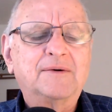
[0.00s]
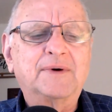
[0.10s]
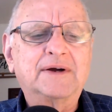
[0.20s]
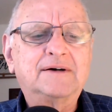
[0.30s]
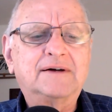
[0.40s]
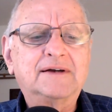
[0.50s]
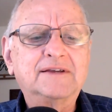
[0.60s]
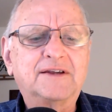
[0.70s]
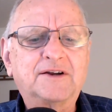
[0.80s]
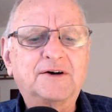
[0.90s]
Well,
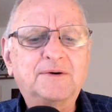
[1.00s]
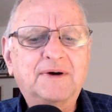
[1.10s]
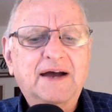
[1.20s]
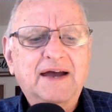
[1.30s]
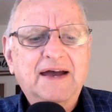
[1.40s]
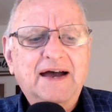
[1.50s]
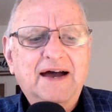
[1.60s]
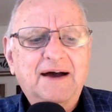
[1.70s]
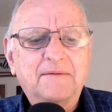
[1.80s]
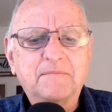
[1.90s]
you know,
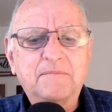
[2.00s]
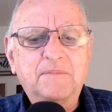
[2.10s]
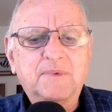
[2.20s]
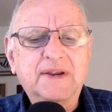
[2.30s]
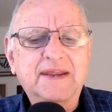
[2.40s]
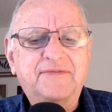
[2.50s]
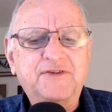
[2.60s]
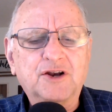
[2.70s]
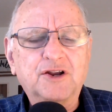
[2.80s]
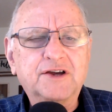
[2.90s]
if
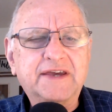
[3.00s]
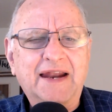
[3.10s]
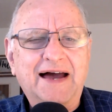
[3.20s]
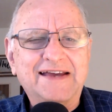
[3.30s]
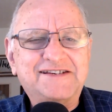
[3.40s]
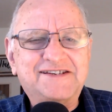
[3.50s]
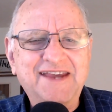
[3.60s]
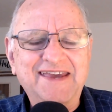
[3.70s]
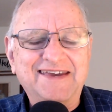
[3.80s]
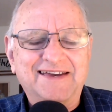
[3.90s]
you look at
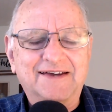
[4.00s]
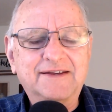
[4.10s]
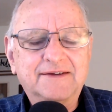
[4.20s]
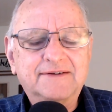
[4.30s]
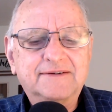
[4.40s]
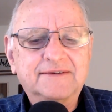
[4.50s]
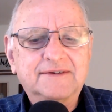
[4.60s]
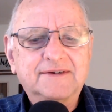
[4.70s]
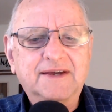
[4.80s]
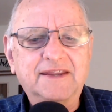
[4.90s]
Isaiah
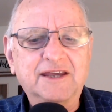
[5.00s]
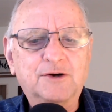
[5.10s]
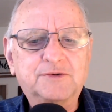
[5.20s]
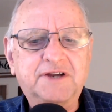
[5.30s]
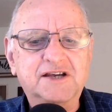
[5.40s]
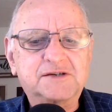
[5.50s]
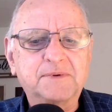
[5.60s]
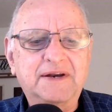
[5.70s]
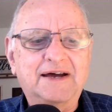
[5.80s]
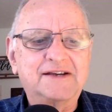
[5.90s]
in the Old
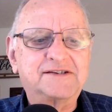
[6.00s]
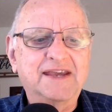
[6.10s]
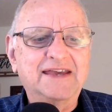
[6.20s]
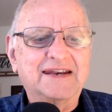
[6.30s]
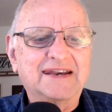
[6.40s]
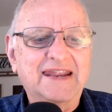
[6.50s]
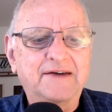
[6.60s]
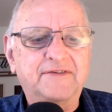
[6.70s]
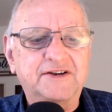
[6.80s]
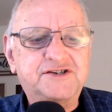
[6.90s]
Testament, Isaiah
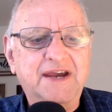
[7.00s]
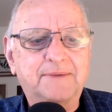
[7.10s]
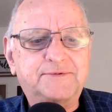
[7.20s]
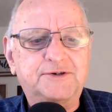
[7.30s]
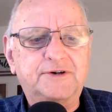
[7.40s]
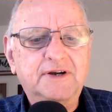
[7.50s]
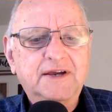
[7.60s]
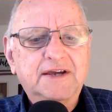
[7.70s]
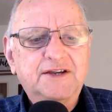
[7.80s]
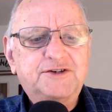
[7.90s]
11, chapter
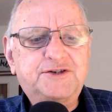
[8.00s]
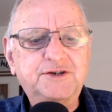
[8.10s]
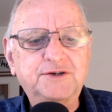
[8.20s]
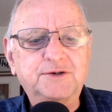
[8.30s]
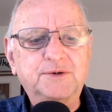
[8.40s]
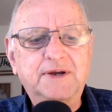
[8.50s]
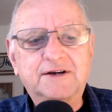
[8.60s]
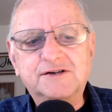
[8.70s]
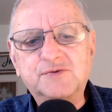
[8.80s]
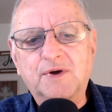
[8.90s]
two,
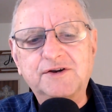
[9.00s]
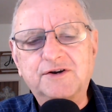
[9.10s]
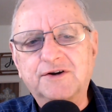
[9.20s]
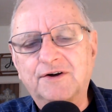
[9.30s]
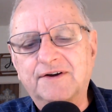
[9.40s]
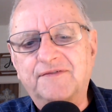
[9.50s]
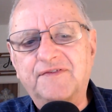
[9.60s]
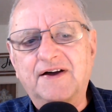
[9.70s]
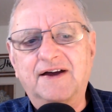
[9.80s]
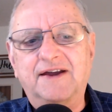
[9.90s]
here's what you're going to
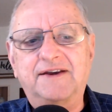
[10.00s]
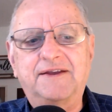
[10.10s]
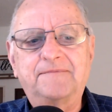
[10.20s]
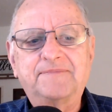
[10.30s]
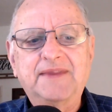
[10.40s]
find.